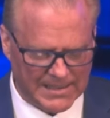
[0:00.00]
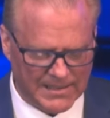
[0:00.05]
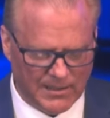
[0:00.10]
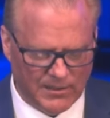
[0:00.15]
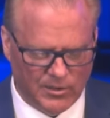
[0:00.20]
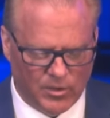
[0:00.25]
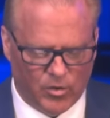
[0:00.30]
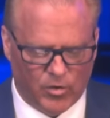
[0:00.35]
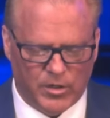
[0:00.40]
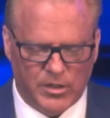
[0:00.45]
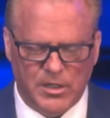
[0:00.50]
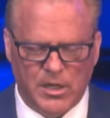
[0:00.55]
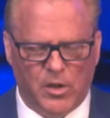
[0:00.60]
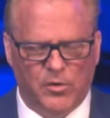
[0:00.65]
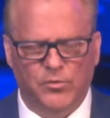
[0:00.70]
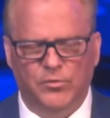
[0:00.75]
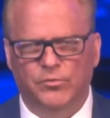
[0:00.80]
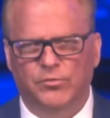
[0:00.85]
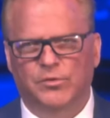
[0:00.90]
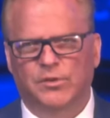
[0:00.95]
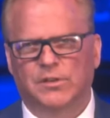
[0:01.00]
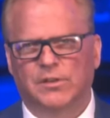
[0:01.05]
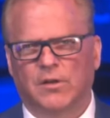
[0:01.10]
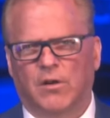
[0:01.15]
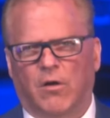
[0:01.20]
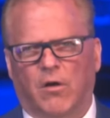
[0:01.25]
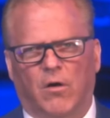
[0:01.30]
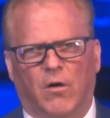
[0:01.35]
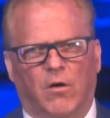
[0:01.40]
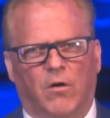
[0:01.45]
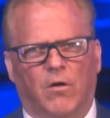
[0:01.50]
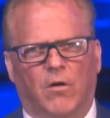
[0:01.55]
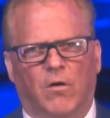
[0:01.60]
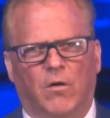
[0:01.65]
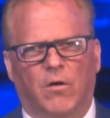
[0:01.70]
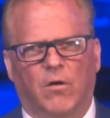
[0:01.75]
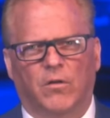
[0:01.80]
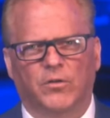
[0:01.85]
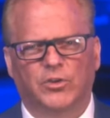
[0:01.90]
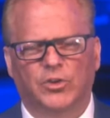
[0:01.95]
The Lord knows
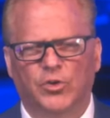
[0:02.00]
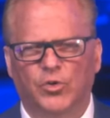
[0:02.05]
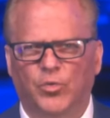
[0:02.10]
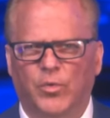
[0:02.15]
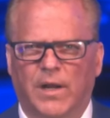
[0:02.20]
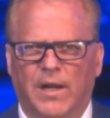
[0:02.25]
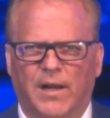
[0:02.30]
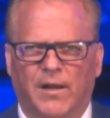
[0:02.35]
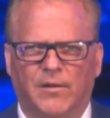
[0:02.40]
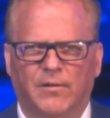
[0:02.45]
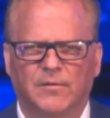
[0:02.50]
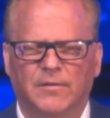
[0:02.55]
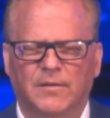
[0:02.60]
all too well